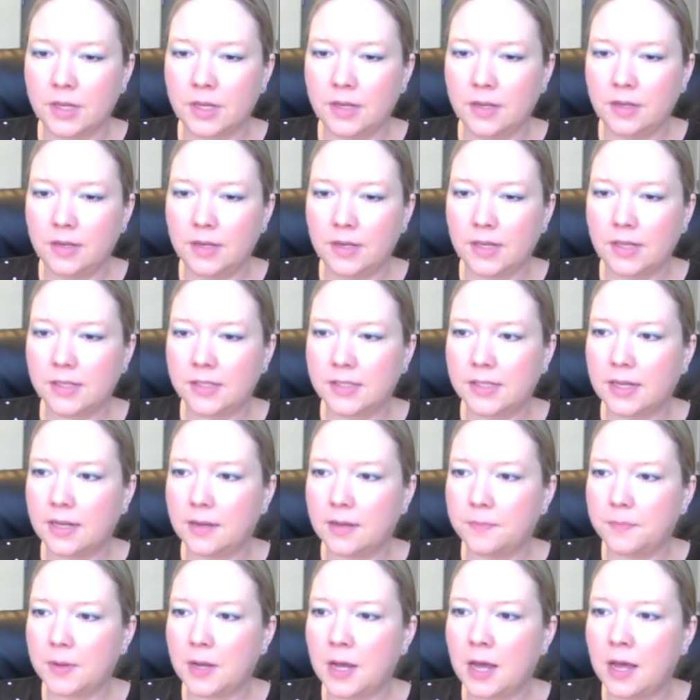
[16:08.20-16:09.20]
Okay, next
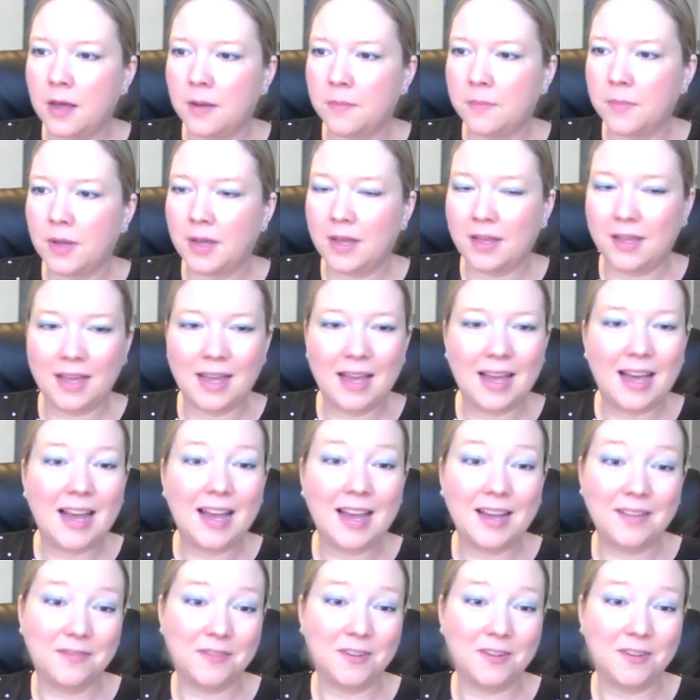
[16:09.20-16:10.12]
up, I